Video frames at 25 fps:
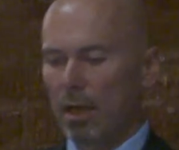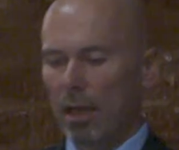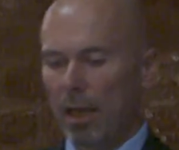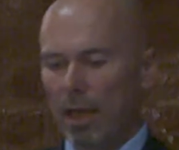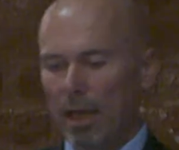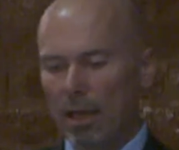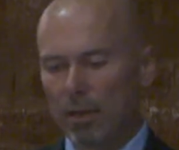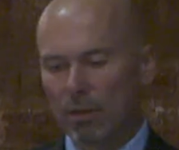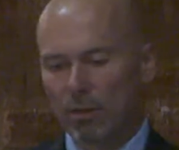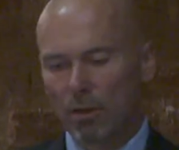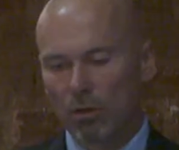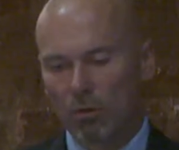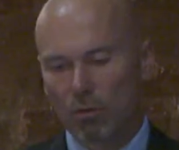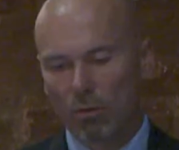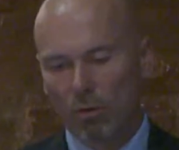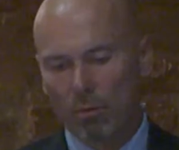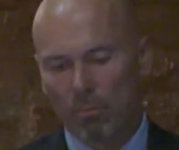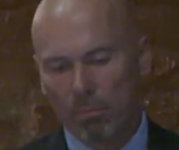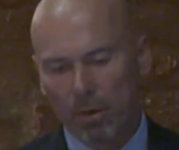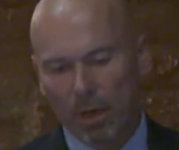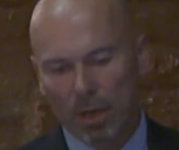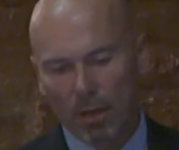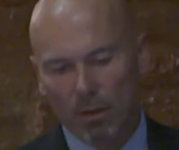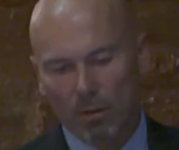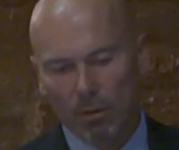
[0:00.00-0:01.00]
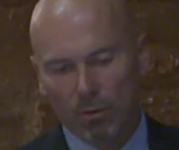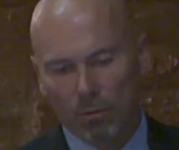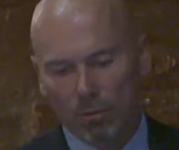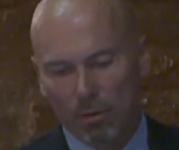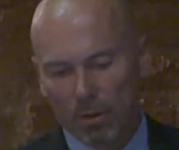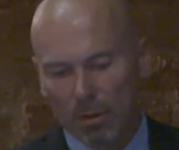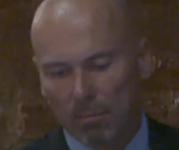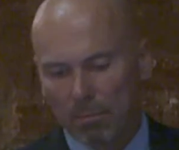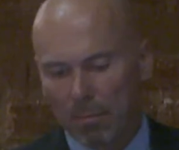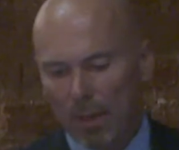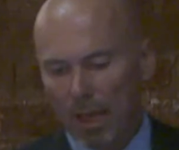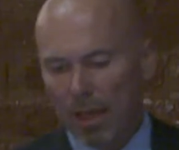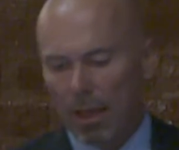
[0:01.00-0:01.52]
in the European
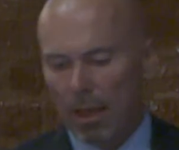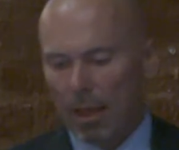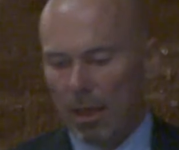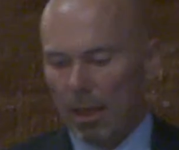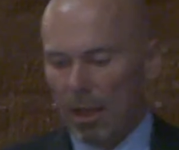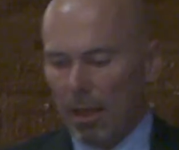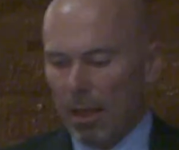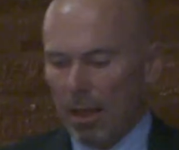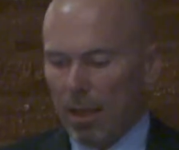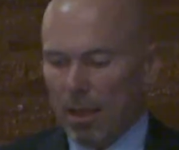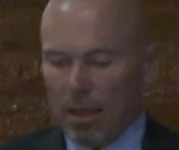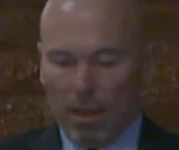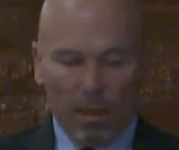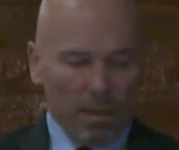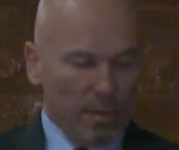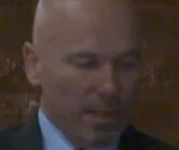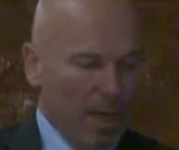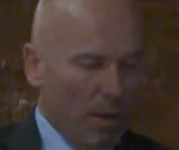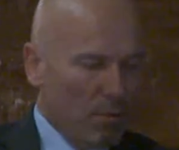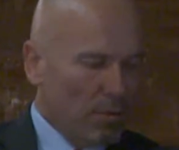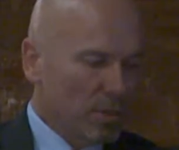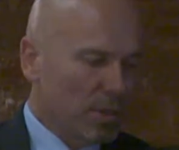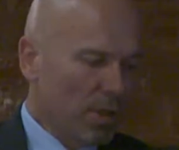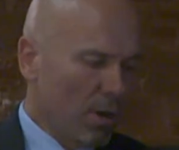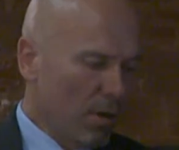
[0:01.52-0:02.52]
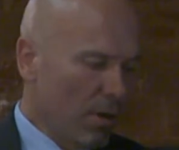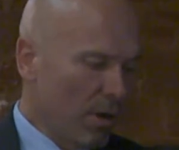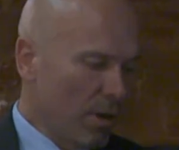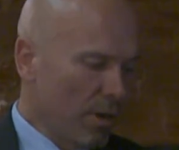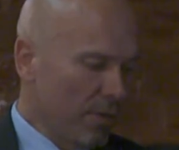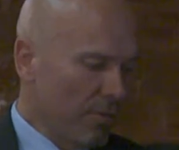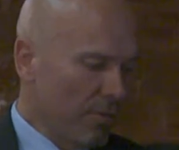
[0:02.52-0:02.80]
Union. That was a lot of